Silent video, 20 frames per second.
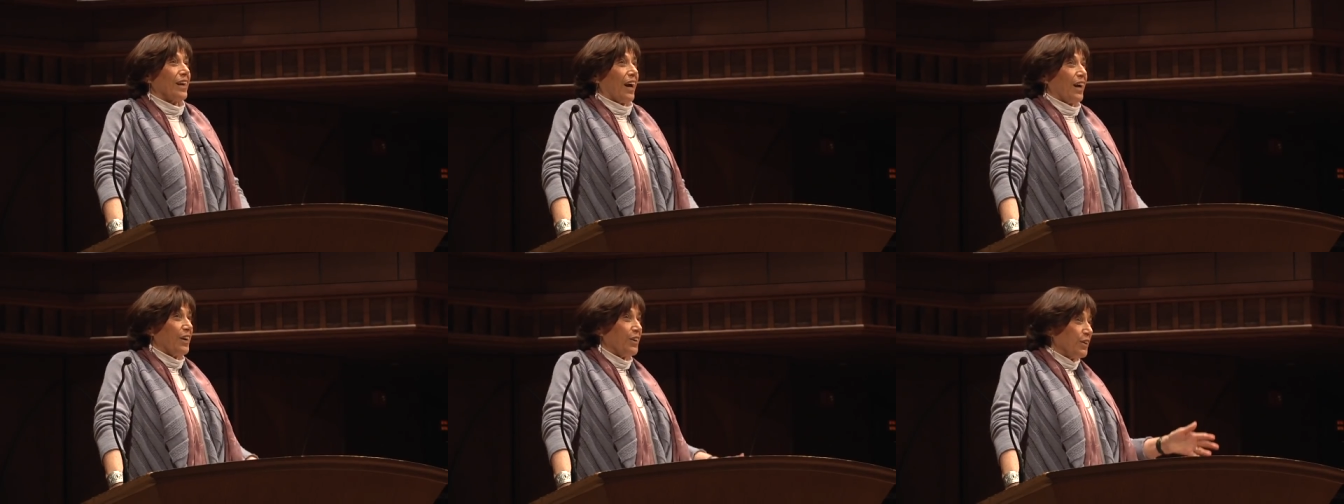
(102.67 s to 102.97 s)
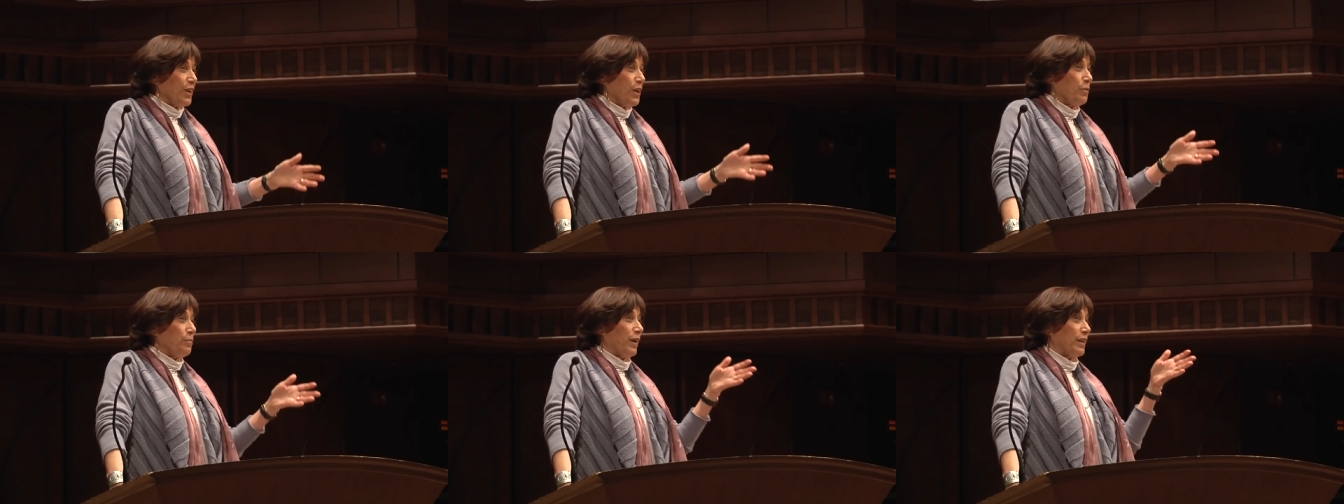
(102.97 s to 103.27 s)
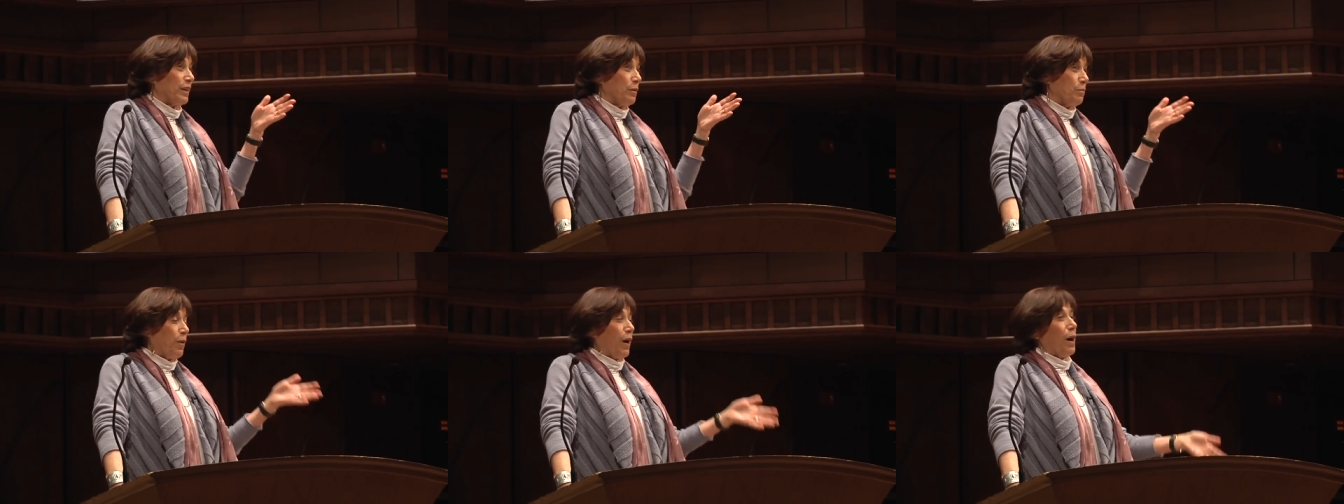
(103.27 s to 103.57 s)
I heard
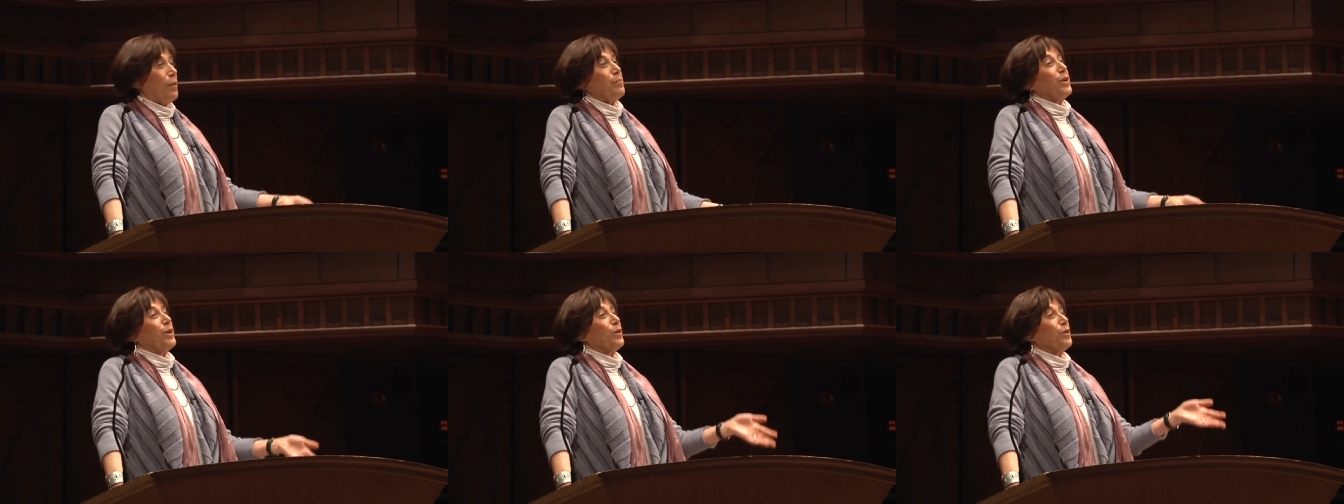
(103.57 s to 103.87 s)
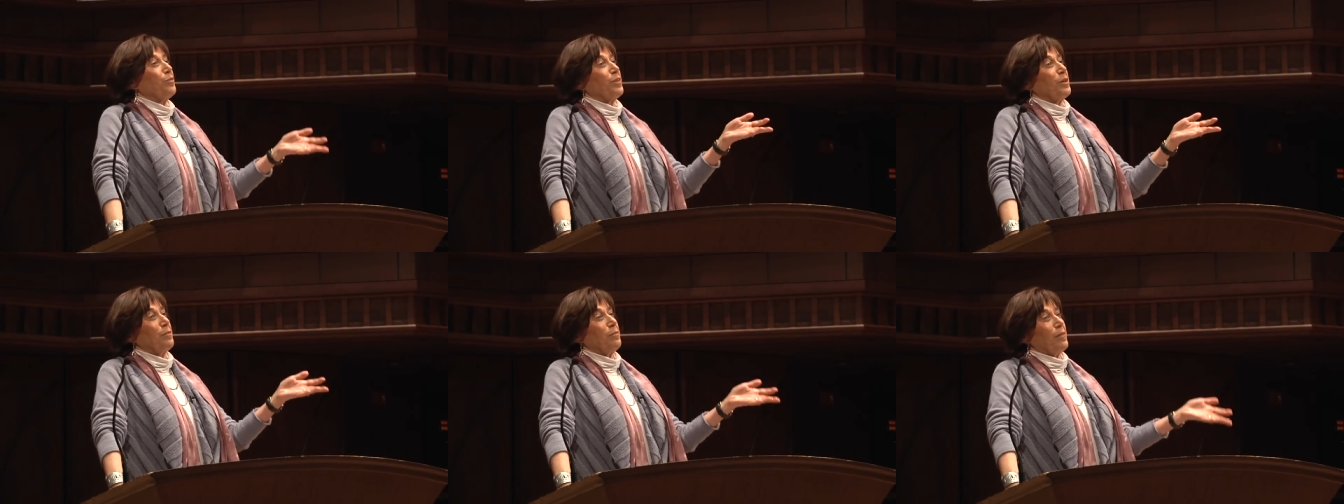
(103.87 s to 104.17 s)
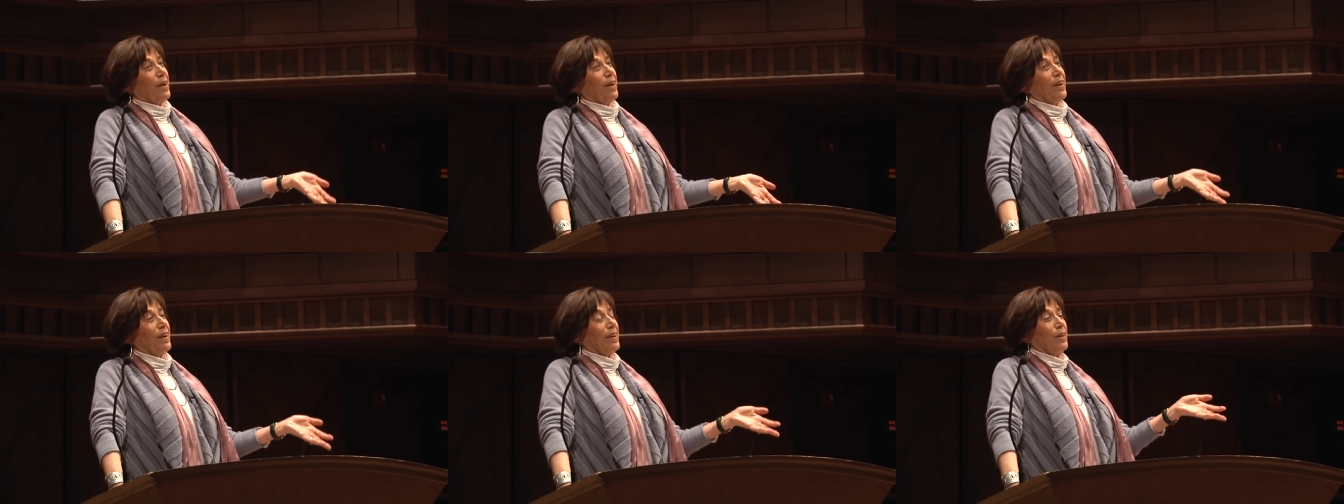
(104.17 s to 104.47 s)
about the bombing of the,
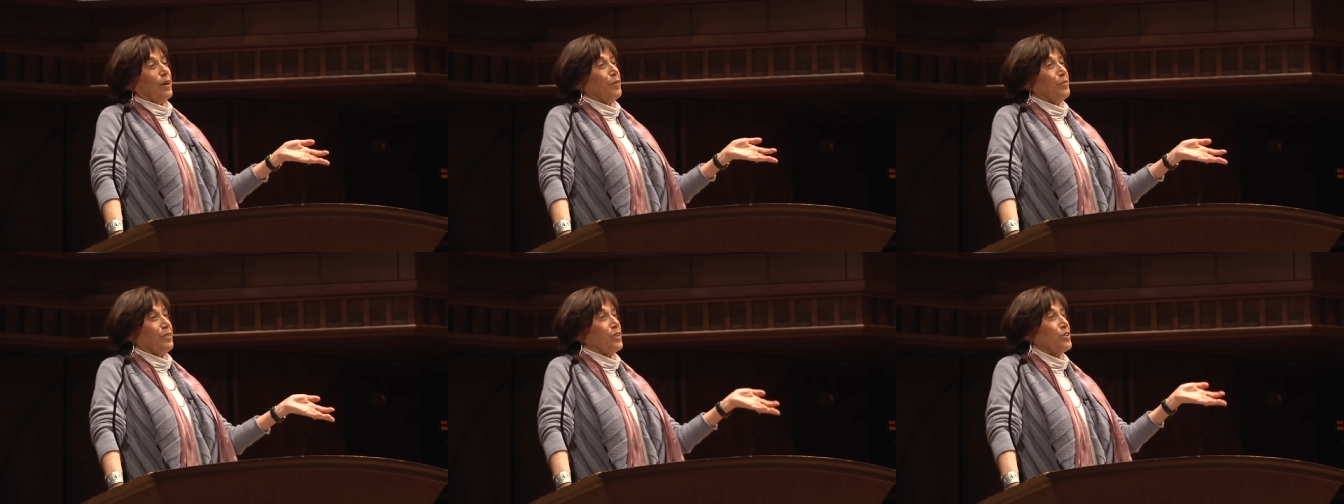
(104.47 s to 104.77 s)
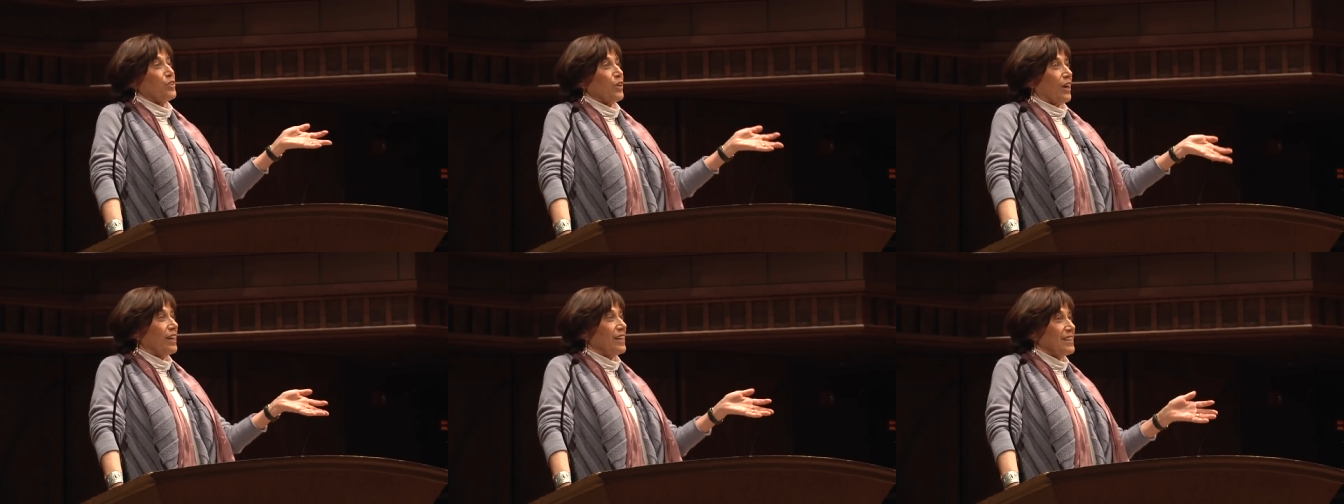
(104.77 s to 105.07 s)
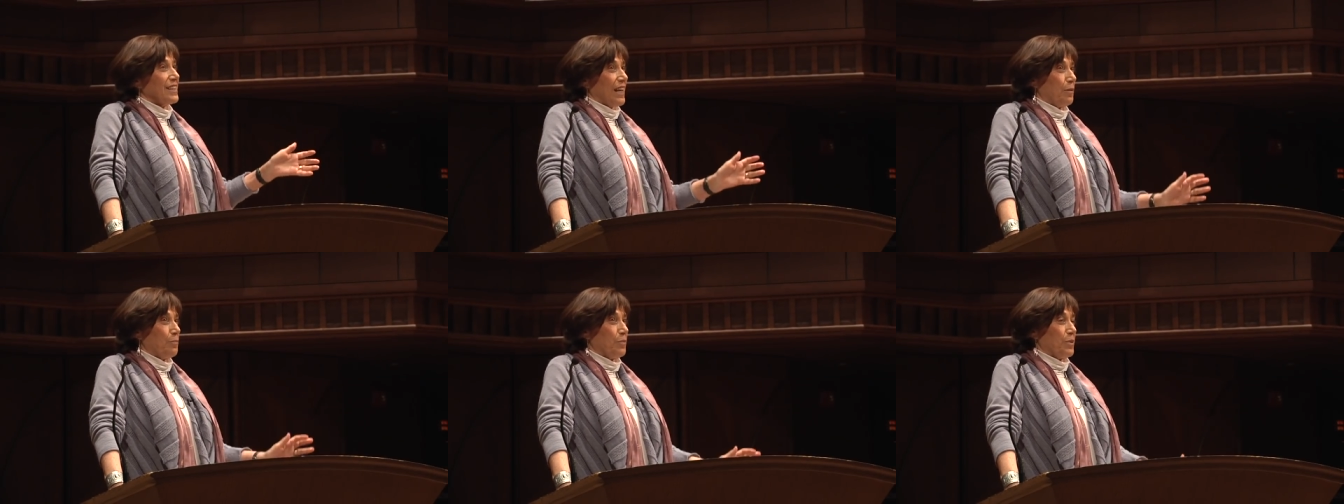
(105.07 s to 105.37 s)
Ameri of the Chinese
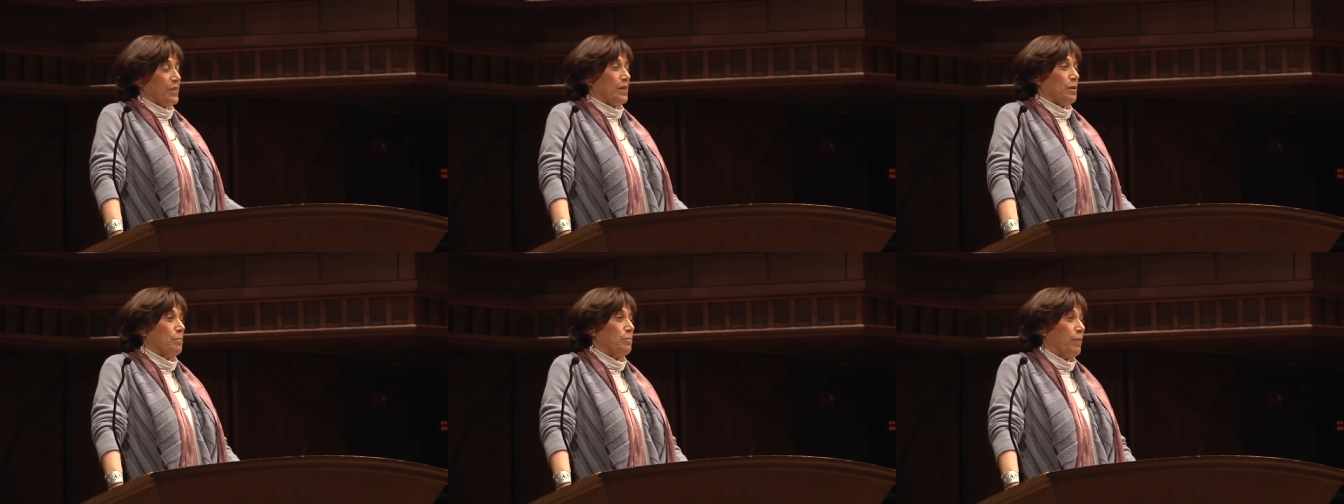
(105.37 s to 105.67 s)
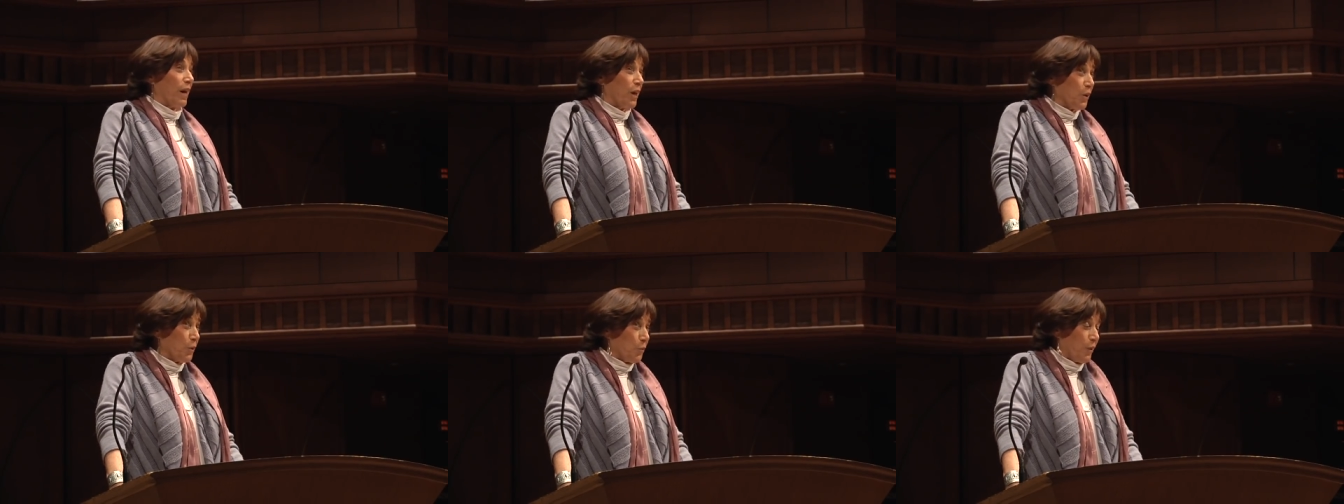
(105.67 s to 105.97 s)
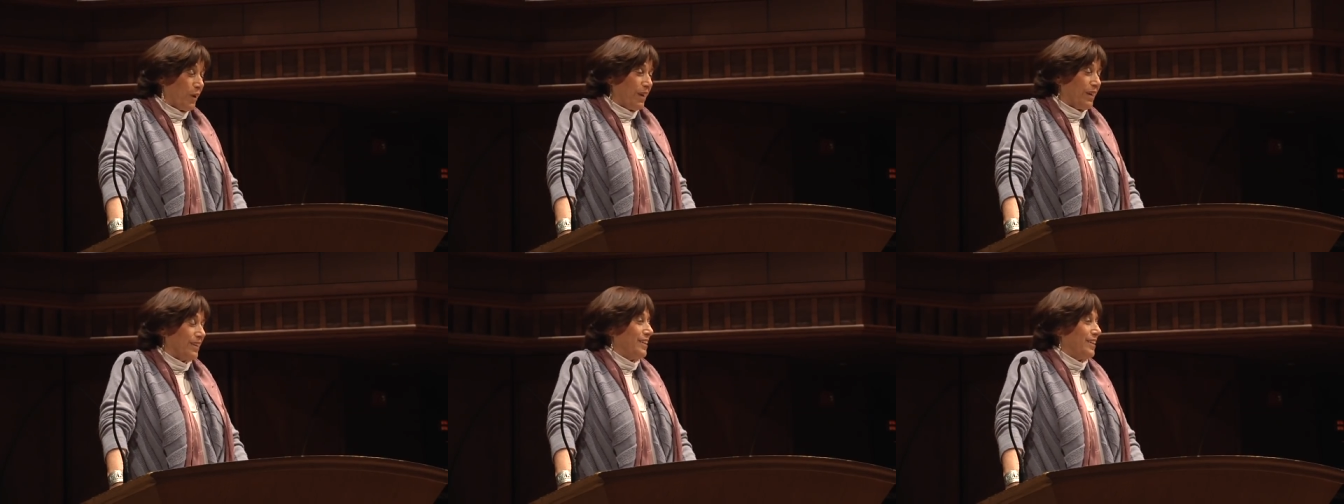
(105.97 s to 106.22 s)
embassy in Belgrade.